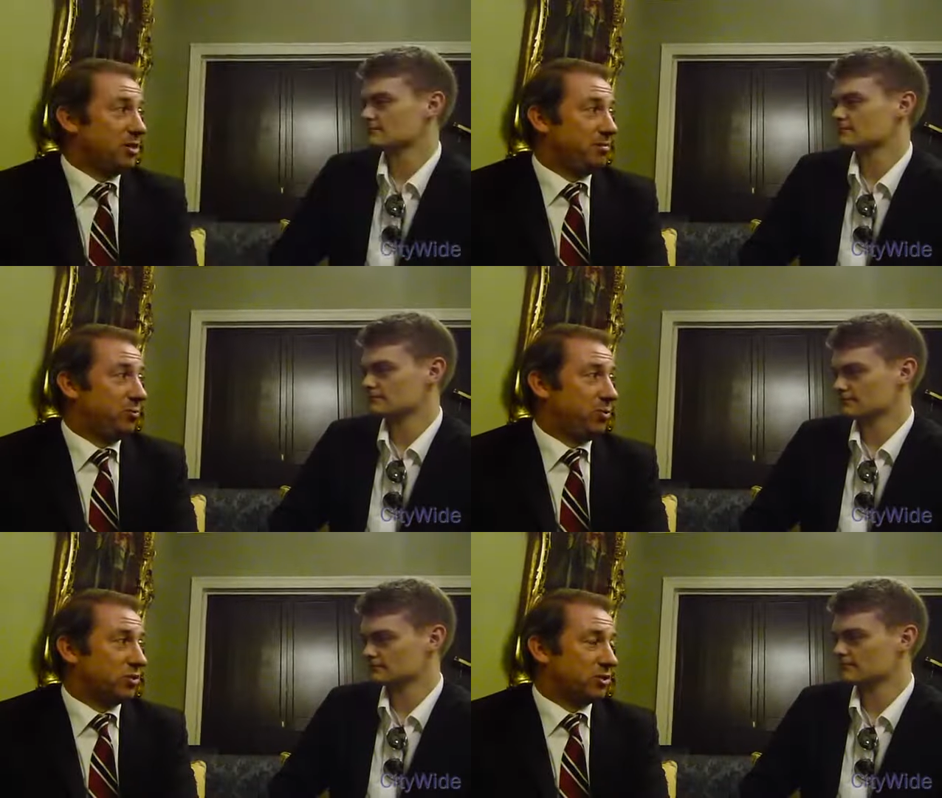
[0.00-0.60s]

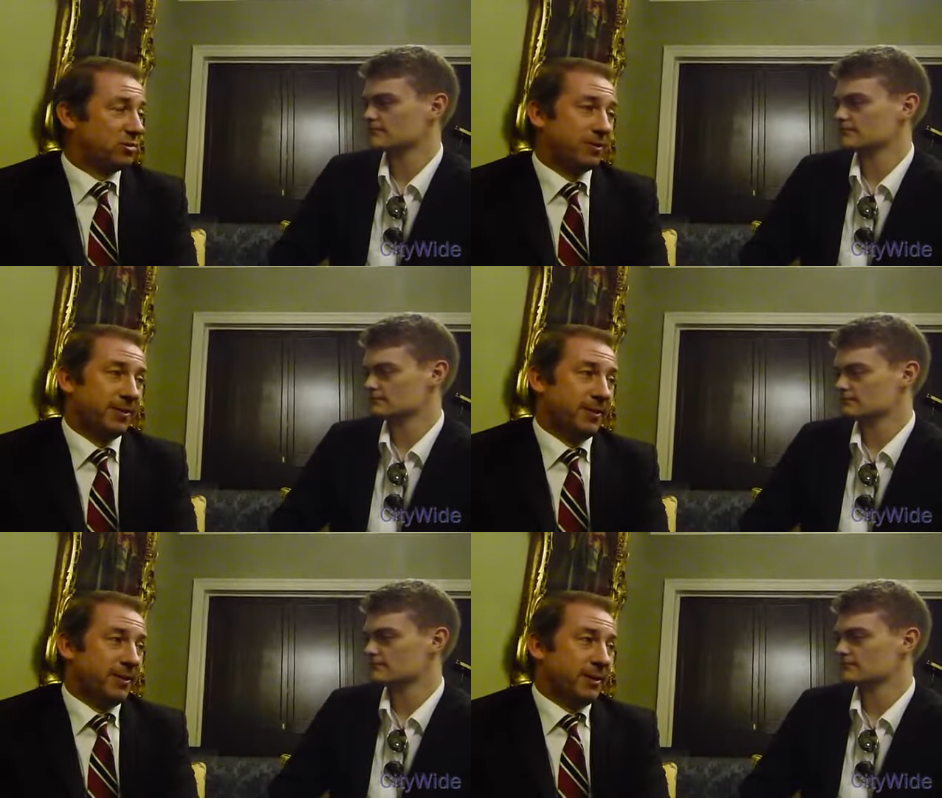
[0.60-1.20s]
Speaker 1: team, which mm-hmm. is,
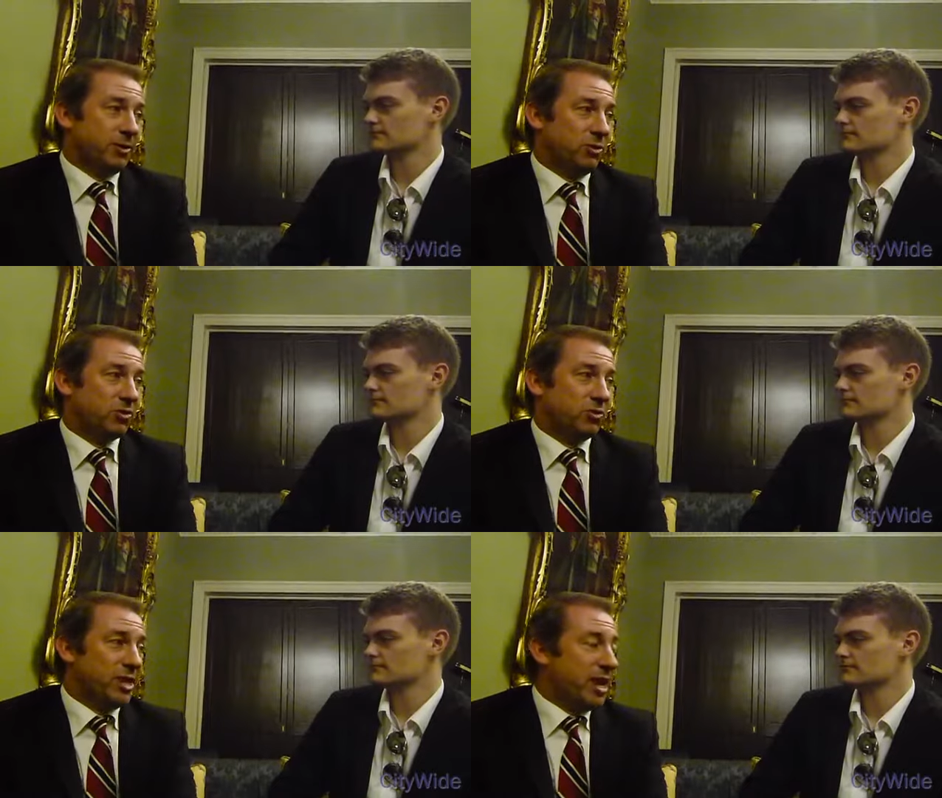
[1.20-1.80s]
you know,
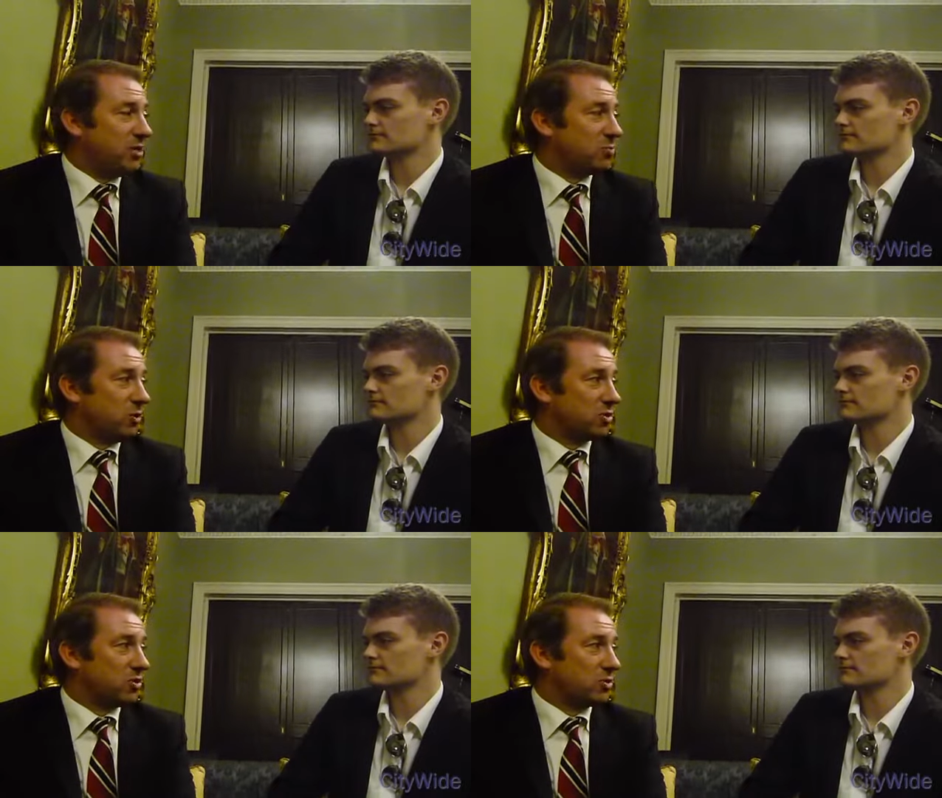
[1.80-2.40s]
it's only eight
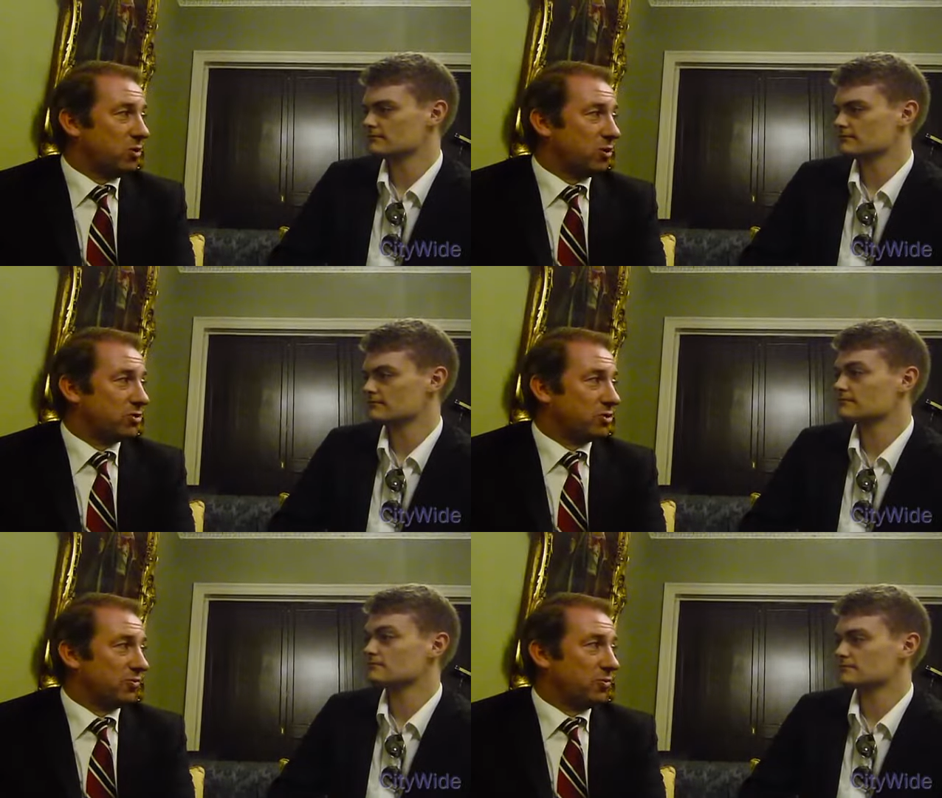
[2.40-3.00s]
person
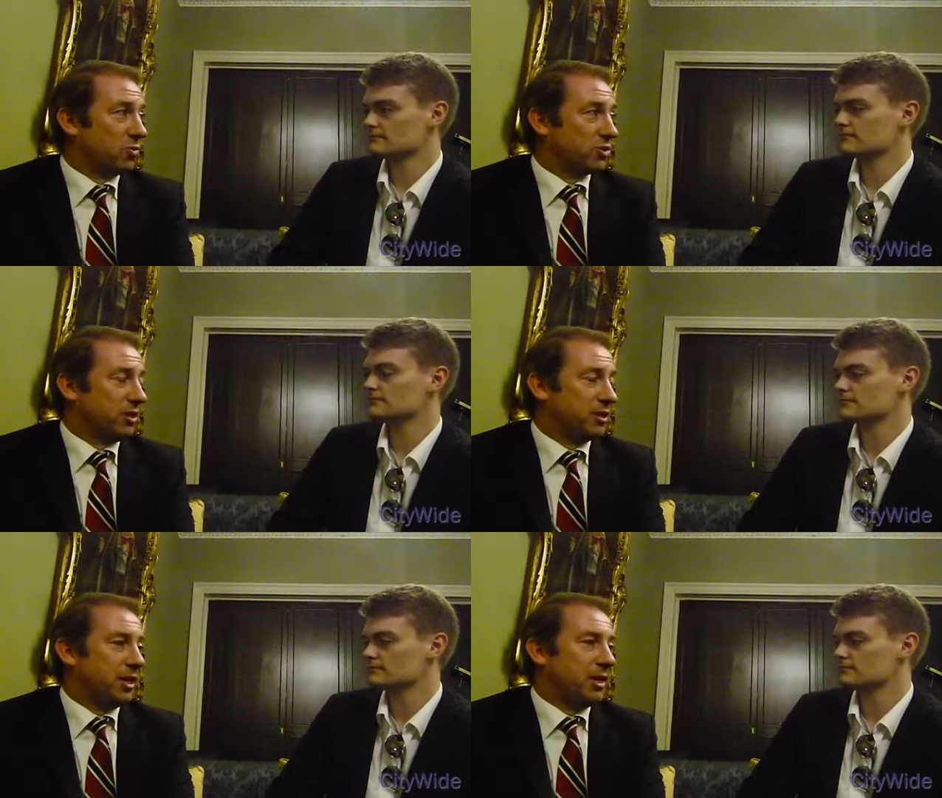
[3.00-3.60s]
squad, it's a mm-hmm. four
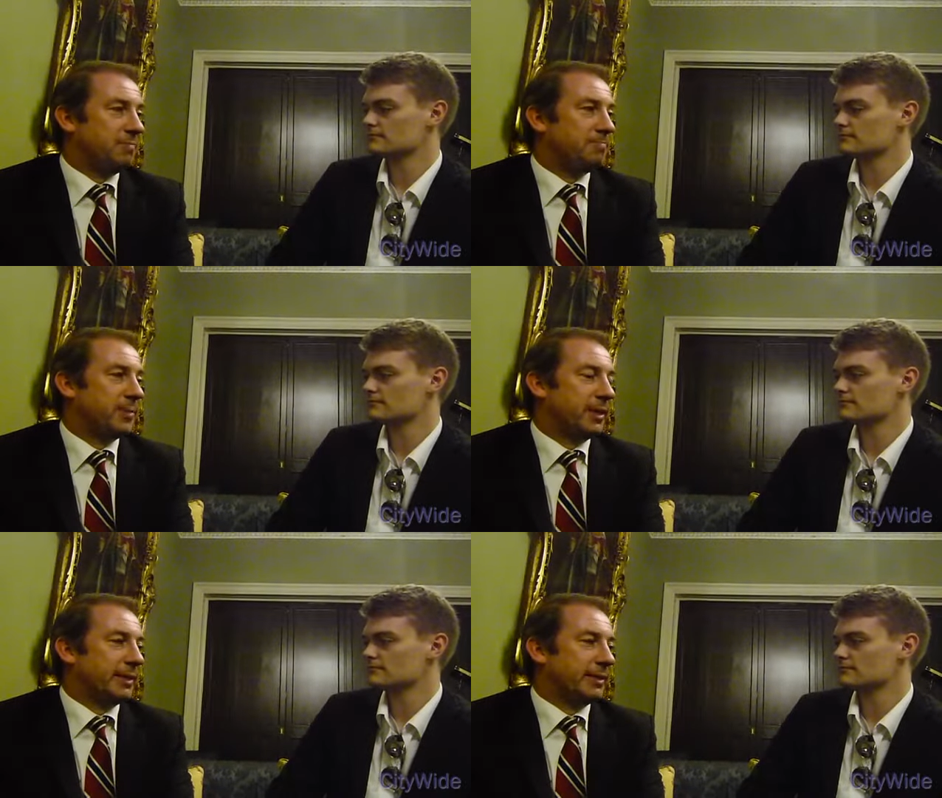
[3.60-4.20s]
side game,
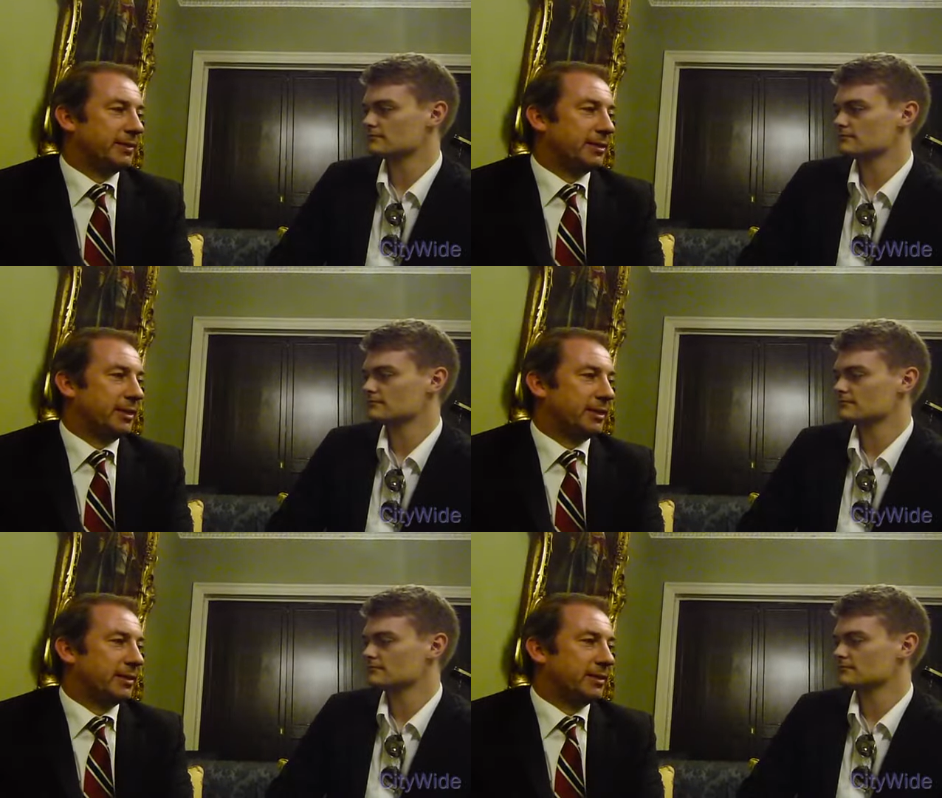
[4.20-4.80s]
and
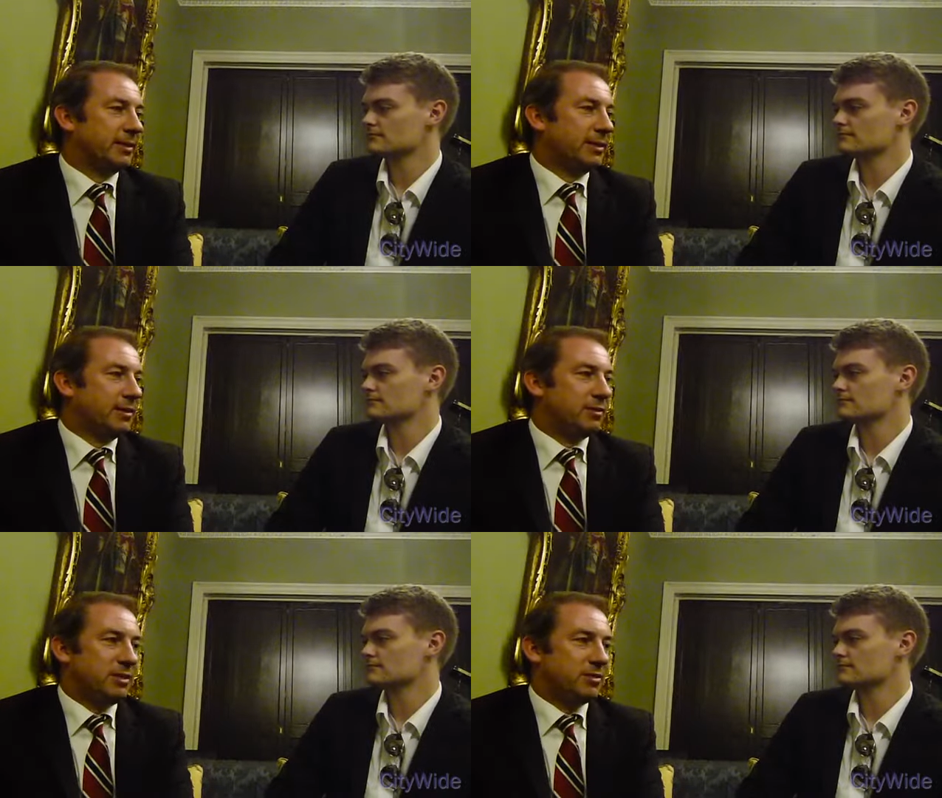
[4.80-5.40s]
uh,
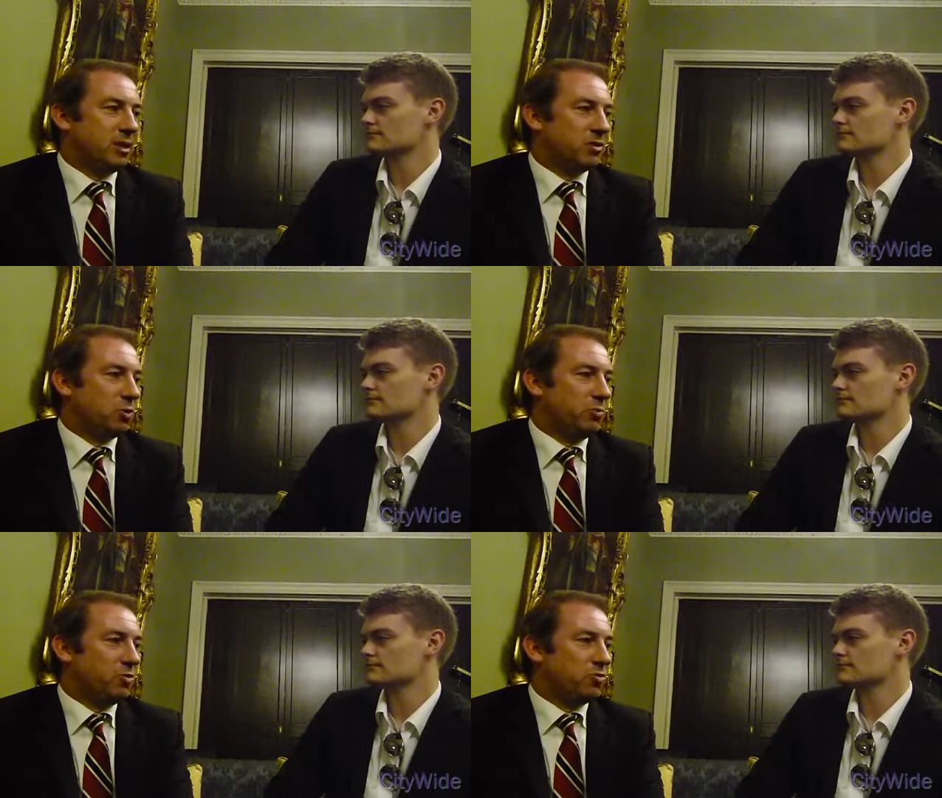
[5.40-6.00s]
these guys
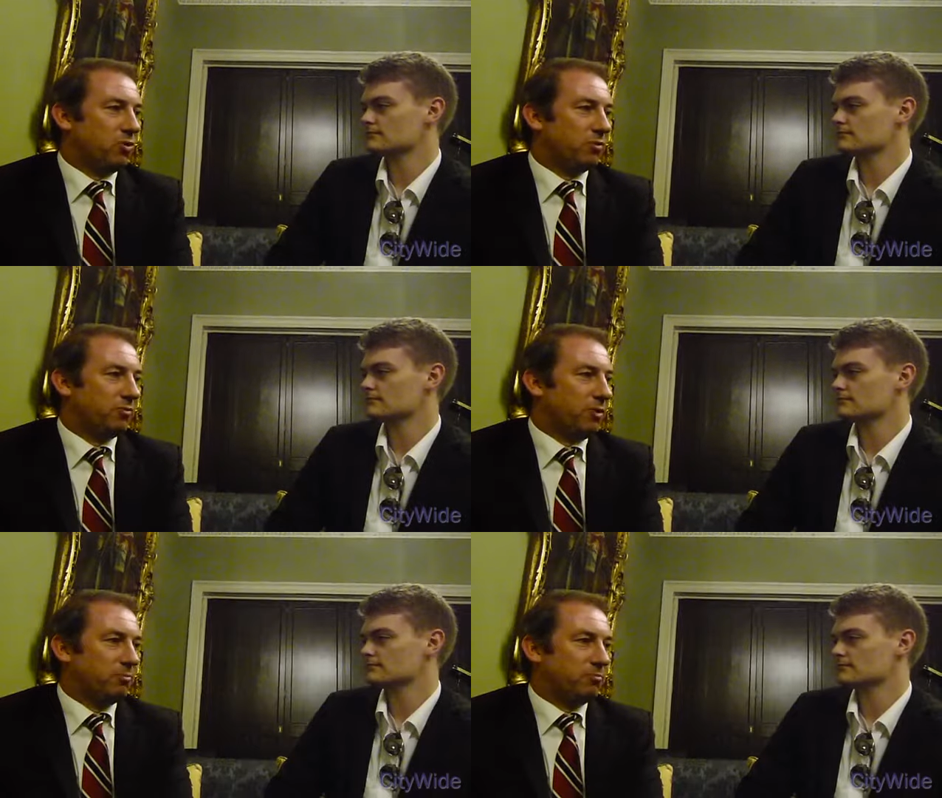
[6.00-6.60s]
would have been drawn
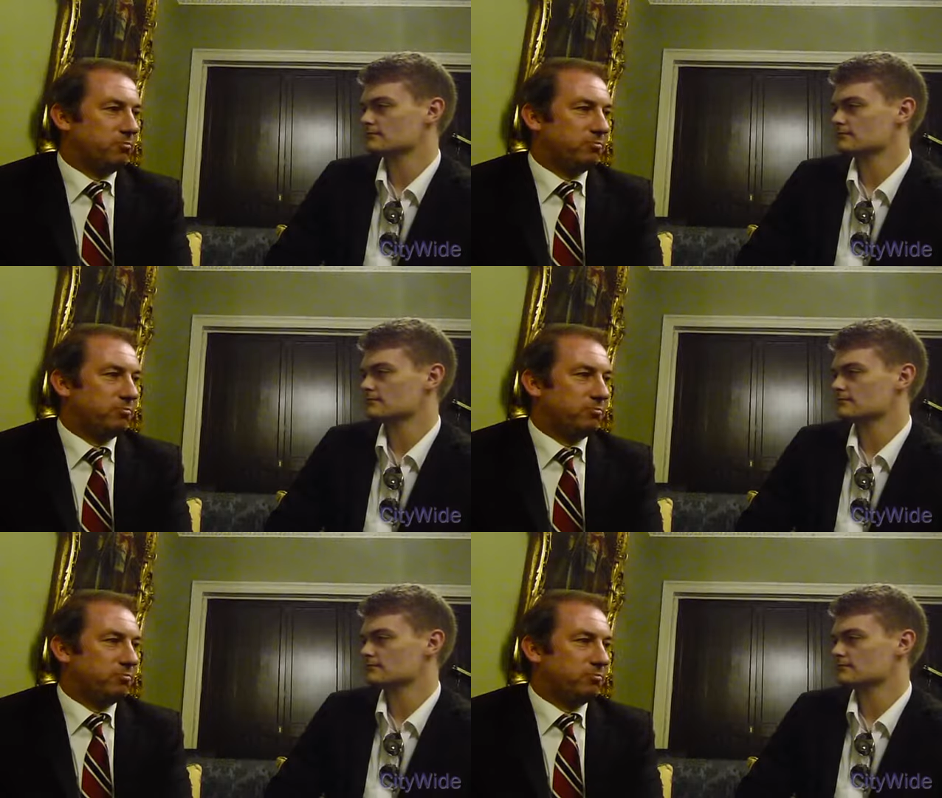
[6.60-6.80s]
from